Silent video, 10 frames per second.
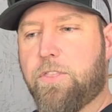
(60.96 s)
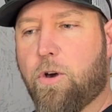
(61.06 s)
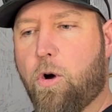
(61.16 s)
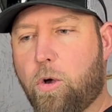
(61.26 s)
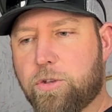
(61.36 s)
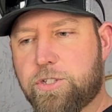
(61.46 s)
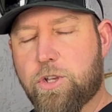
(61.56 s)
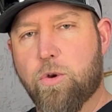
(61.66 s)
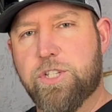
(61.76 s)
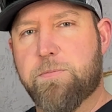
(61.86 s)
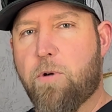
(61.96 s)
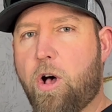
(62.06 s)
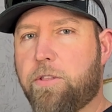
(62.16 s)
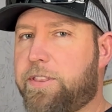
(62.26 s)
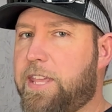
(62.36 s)
the hole so
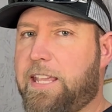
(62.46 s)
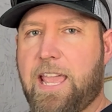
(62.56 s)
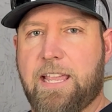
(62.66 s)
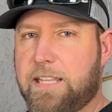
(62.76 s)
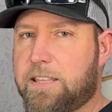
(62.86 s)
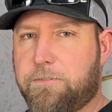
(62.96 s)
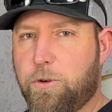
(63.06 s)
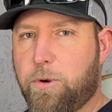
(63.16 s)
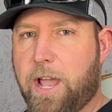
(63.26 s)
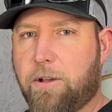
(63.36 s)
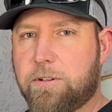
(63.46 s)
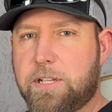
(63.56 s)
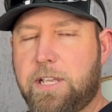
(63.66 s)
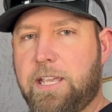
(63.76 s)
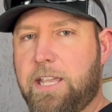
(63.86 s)
small that they can't get the food out.
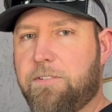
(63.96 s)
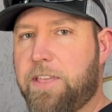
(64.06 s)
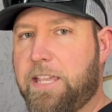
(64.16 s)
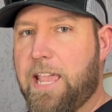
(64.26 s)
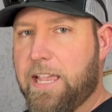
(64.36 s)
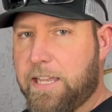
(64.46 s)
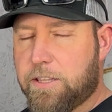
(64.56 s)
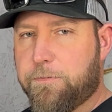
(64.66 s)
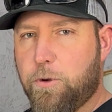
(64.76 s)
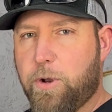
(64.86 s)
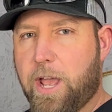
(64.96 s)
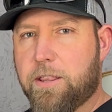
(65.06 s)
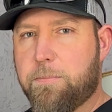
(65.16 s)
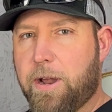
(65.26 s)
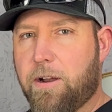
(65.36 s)
If they can't get the food out of
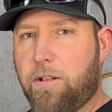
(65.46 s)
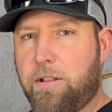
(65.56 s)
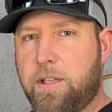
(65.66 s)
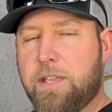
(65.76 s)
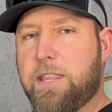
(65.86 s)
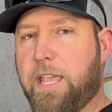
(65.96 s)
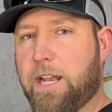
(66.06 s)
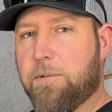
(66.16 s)
the barrel, they get